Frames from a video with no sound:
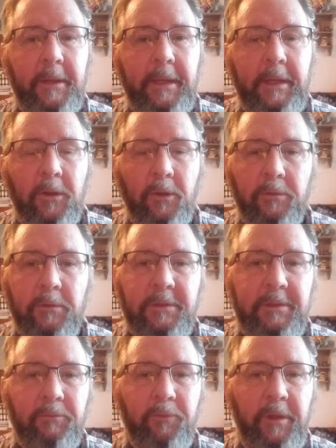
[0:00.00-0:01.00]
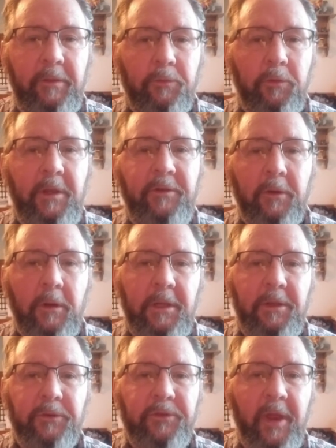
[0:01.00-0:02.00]
You know, either
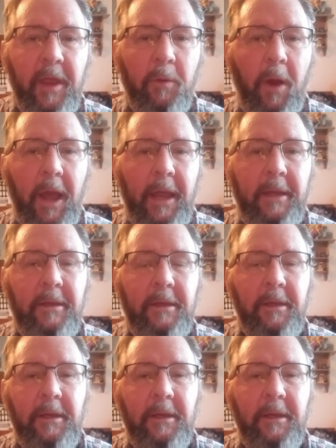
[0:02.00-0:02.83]
regionally or statewide,